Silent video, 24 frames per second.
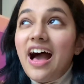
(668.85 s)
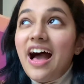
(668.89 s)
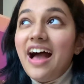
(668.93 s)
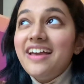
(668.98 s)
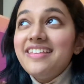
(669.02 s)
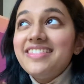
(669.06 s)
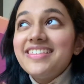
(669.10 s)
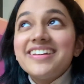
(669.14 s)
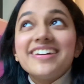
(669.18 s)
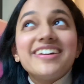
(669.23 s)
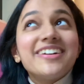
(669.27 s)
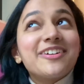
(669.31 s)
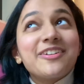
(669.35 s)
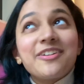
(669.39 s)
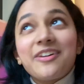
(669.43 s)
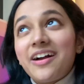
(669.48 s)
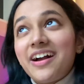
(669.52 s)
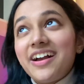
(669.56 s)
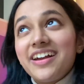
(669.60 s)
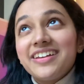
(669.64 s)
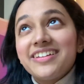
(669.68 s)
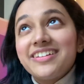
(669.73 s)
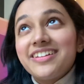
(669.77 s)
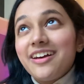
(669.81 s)
I think I
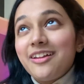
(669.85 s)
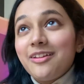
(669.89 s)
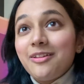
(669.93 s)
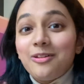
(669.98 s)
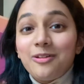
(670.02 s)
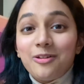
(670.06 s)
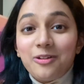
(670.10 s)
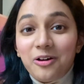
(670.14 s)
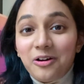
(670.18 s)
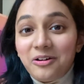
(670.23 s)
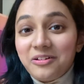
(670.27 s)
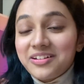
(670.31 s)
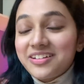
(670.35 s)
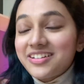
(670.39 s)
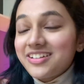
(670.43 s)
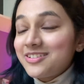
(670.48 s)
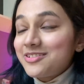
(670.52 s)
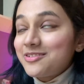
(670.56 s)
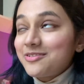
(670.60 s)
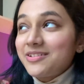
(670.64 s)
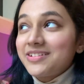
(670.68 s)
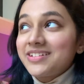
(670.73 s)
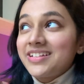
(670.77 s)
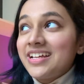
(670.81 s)
cried a lot
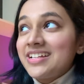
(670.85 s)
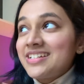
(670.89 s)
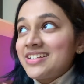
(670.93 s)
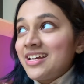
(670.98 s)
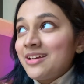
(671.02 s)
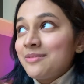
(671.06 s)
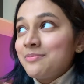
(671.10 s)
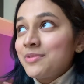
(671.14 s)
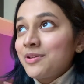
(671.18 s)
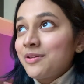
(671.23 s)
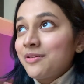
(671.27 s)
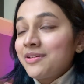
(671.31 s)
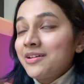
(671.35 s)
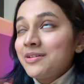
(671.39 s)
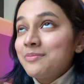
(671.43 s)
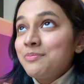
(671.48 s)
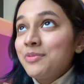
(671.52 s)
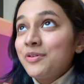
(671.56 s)
during that time period,